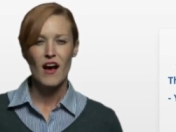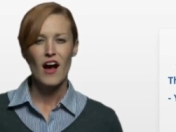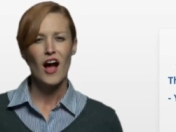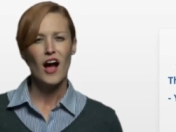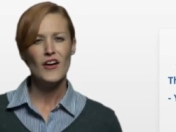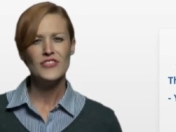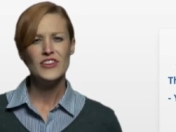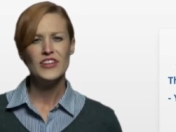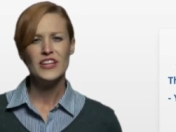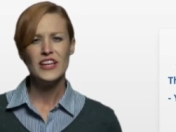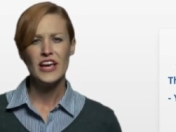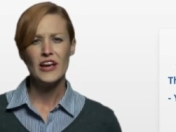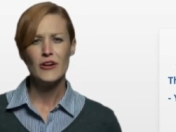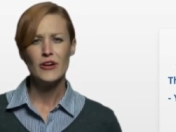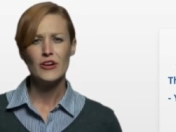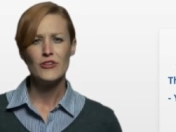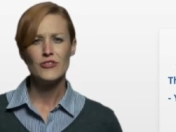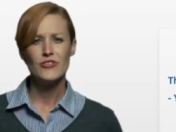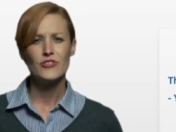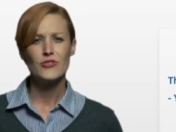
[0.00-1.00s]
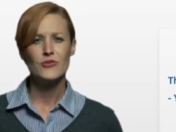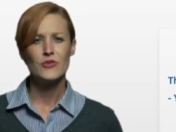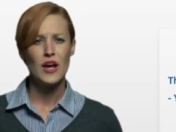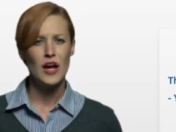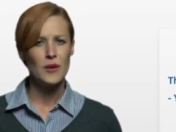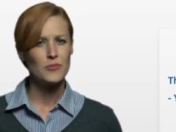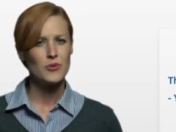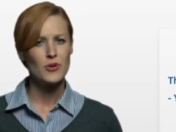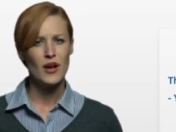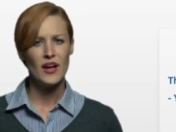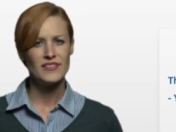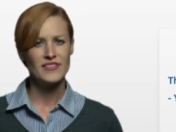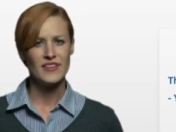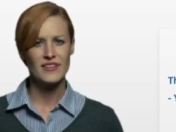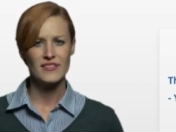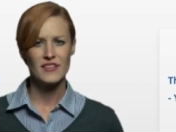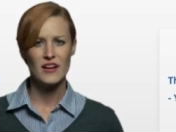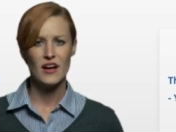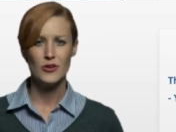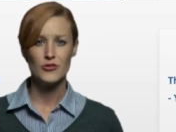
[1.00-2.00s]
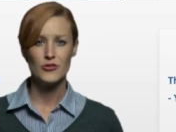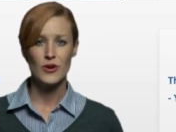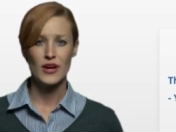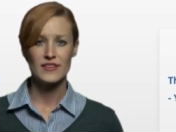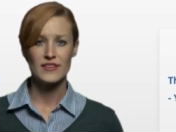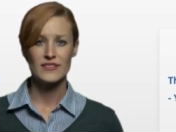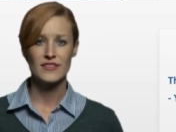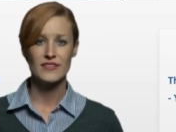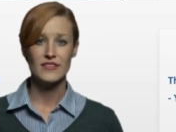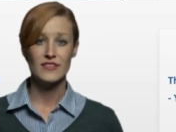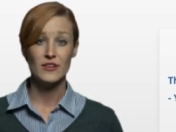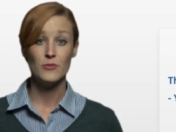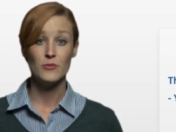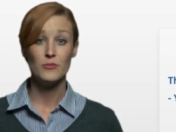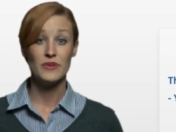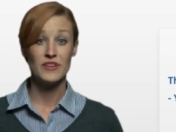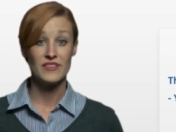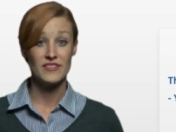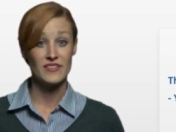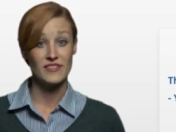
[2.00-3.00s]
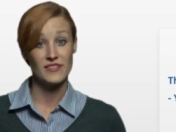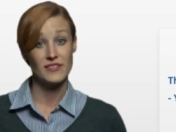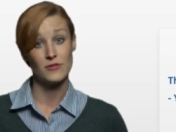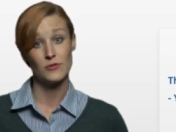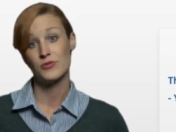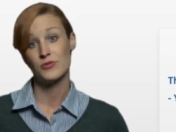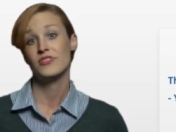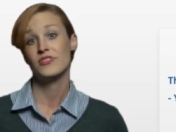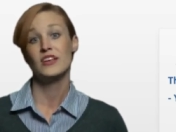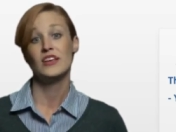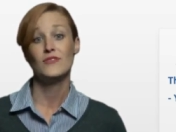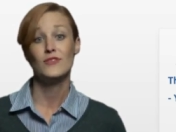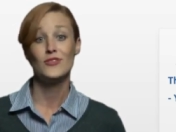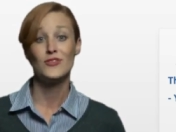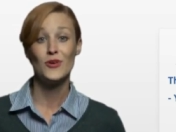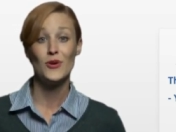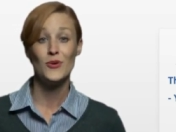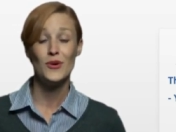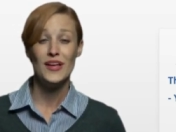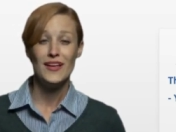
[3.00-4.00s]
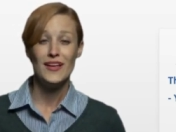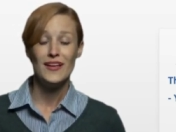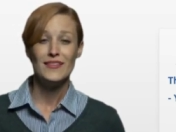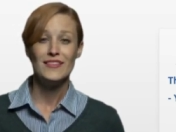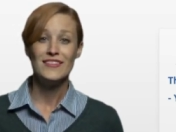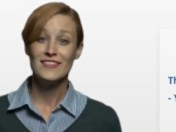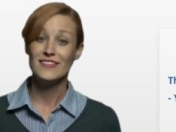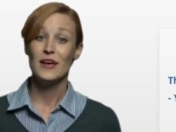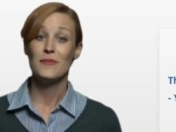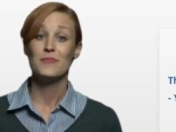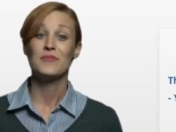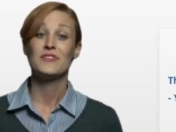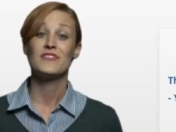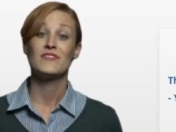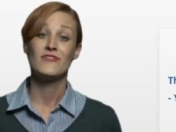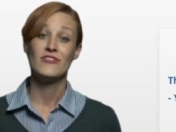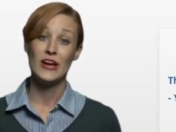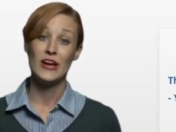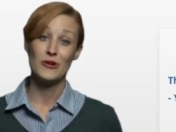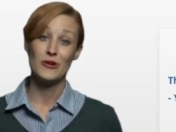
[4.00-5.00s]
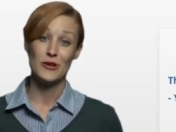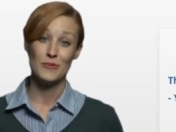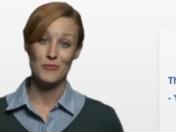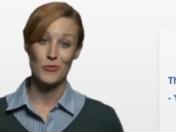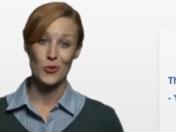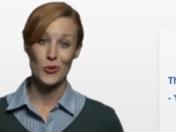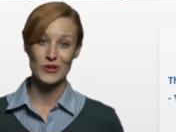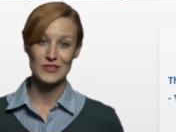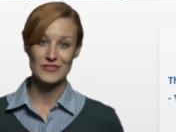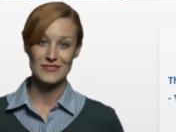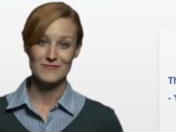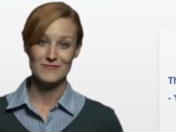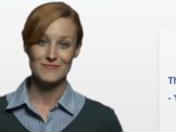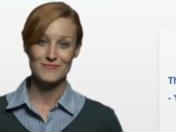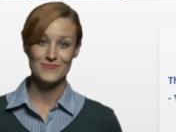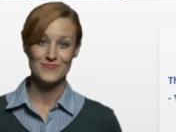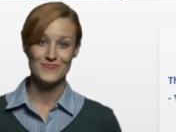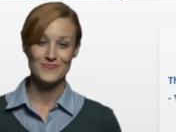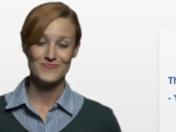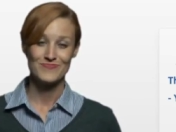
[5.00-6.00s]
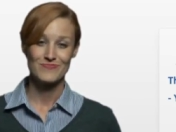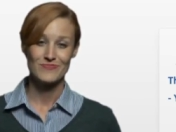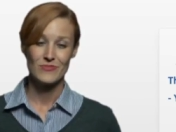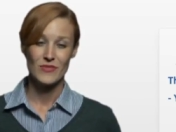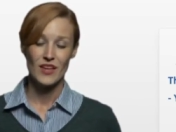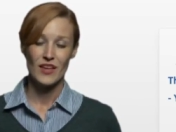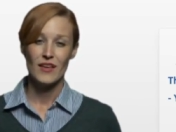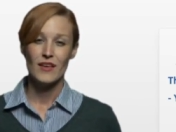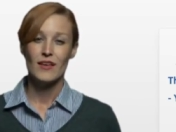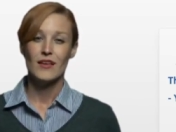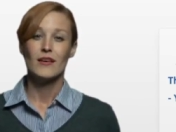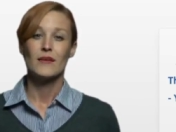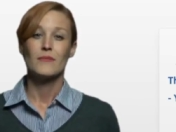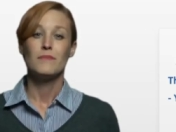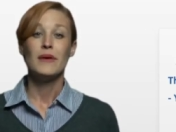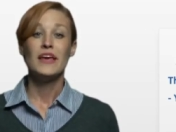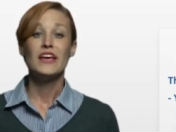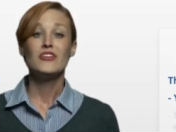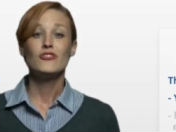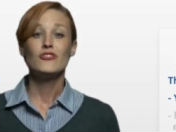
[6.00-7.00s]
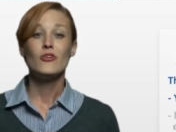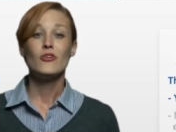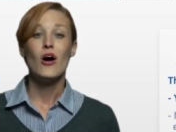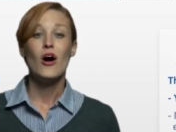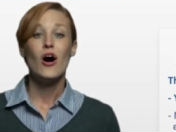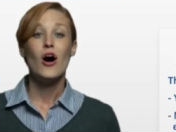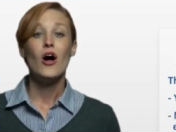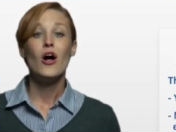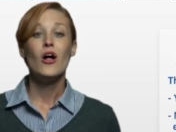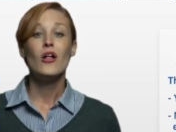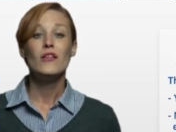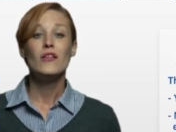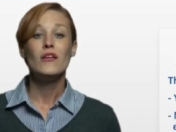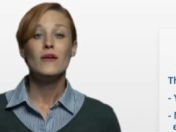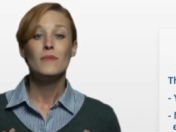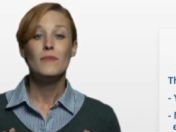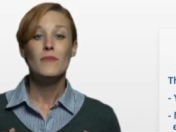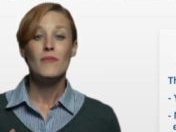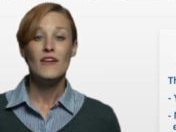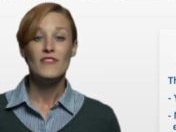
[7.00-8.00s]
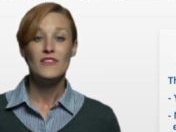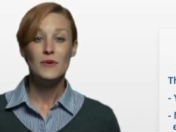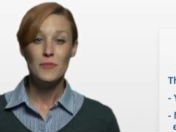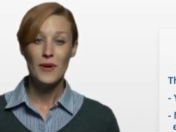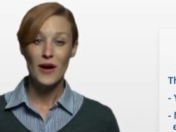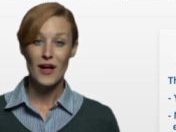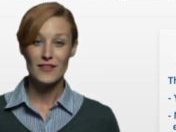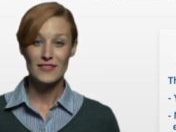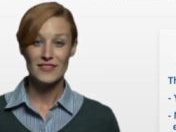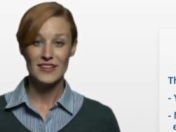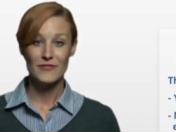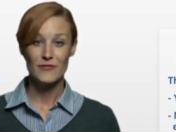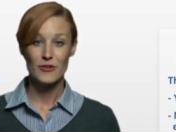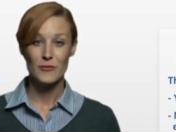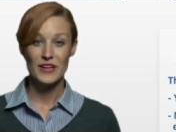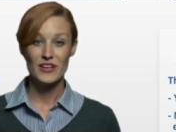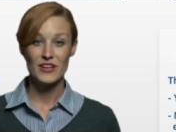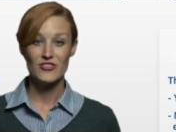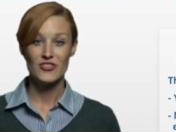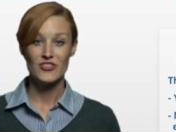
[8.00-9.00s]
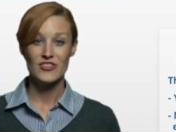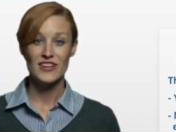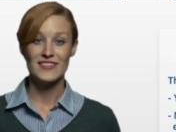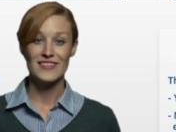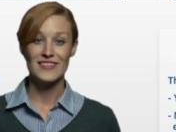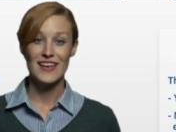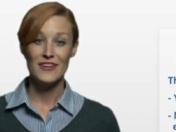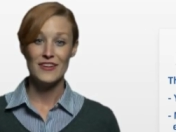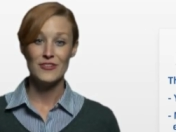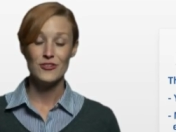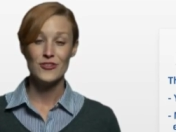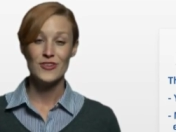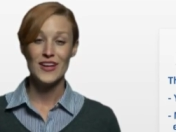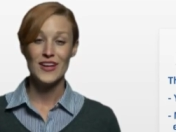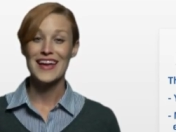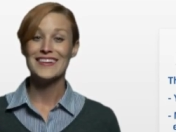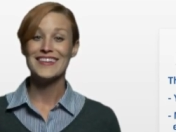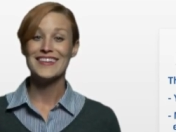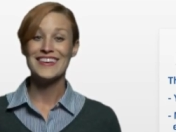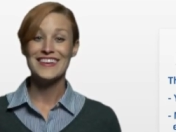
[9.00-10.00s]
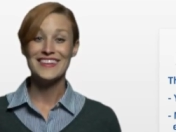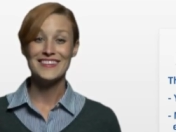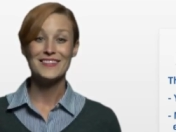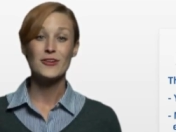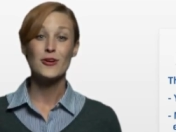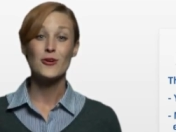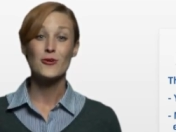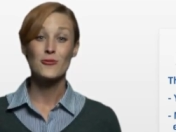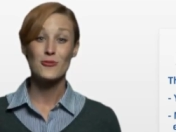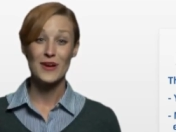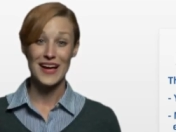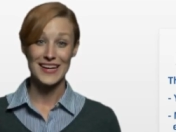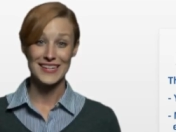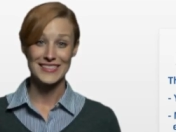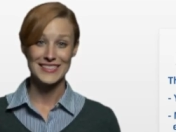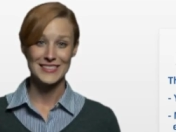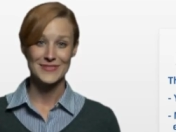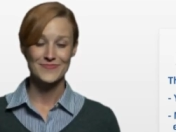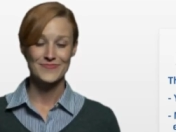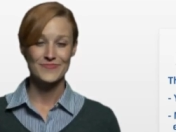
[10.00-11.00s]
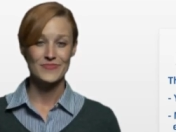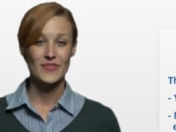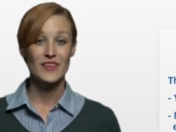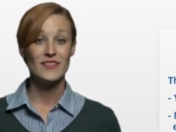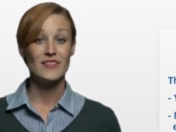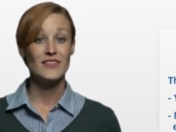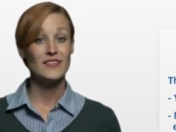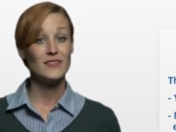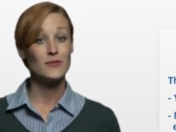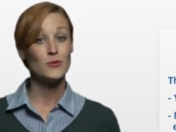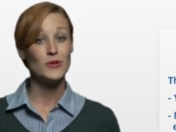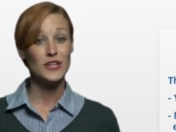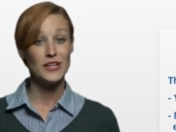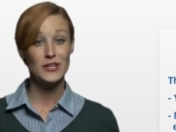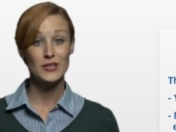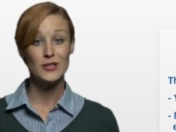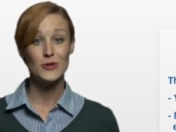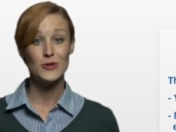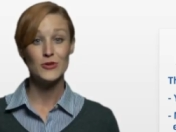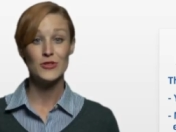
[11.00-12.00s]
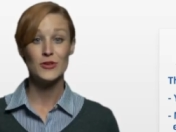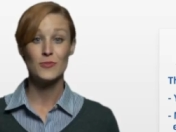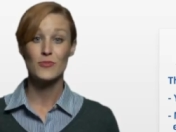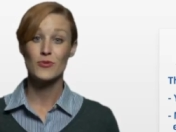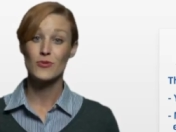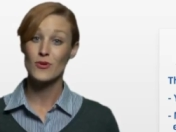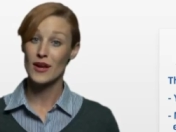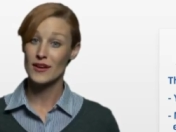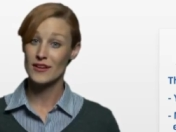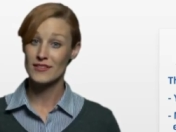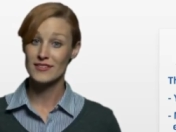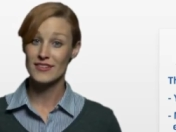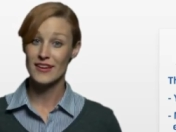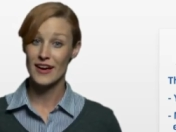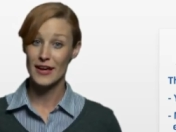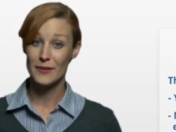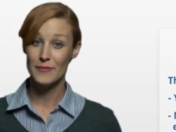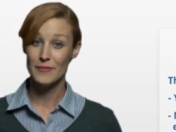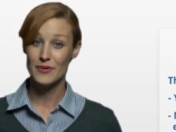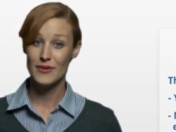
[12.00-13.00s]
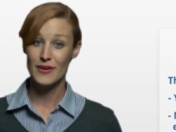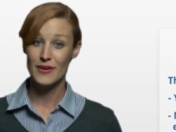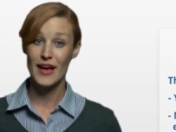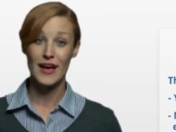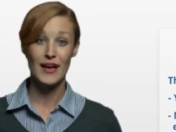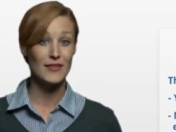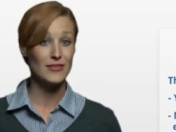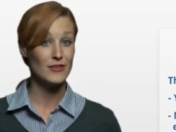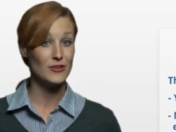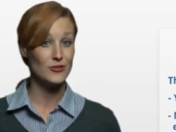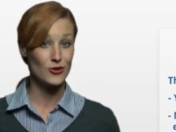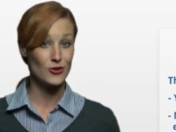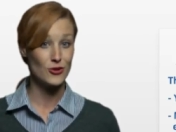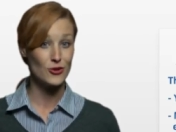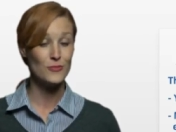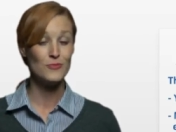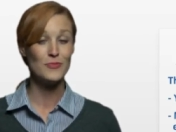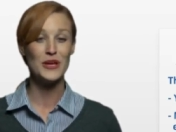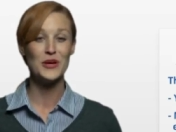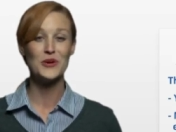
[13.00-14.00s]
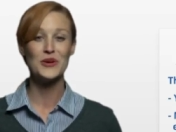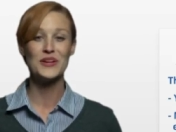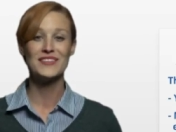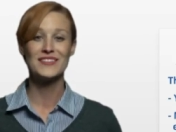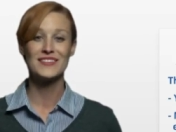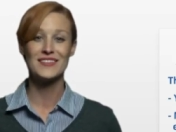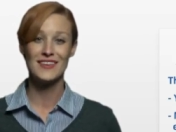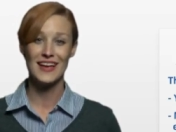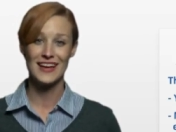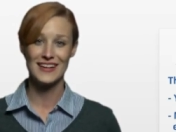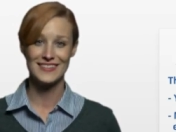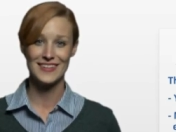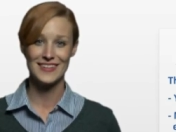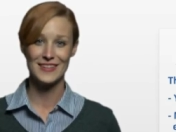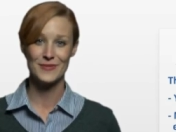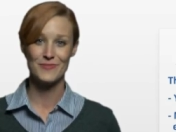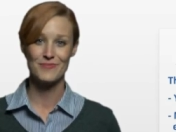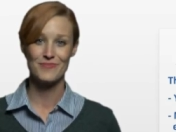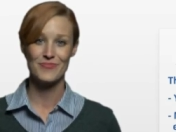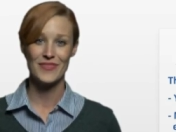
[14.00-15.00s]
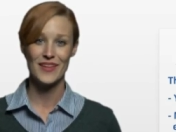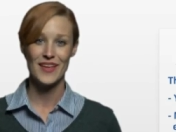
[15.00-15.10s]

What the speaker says: Often carriers do not process contracts until business is received, so this step is very important. Make sure all of the policy information is entered and is correct. This would include the product type and the term period selected,